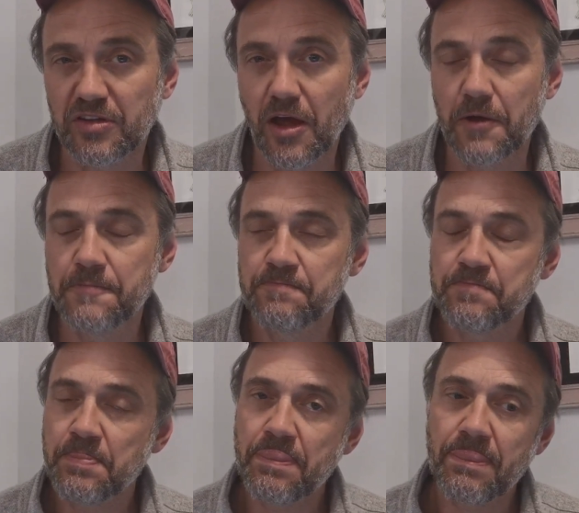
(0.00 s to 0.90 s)
So
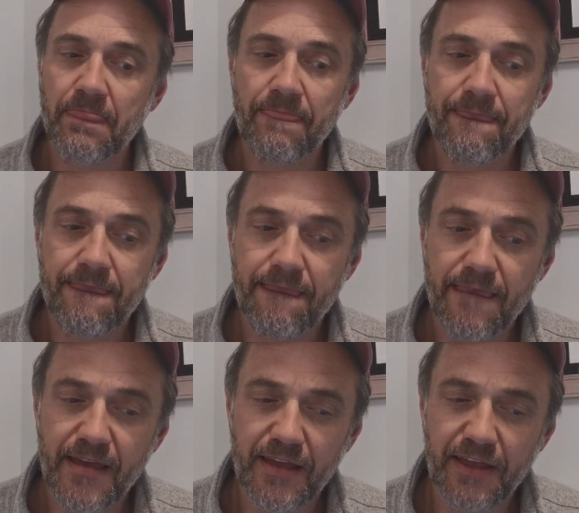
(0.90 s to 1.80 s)

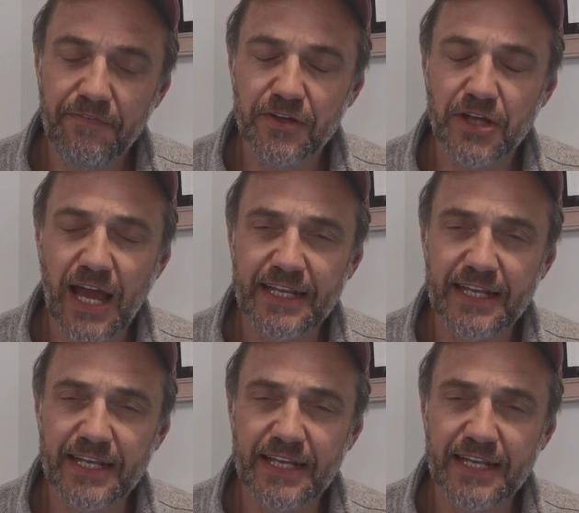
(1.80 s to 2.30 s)
if at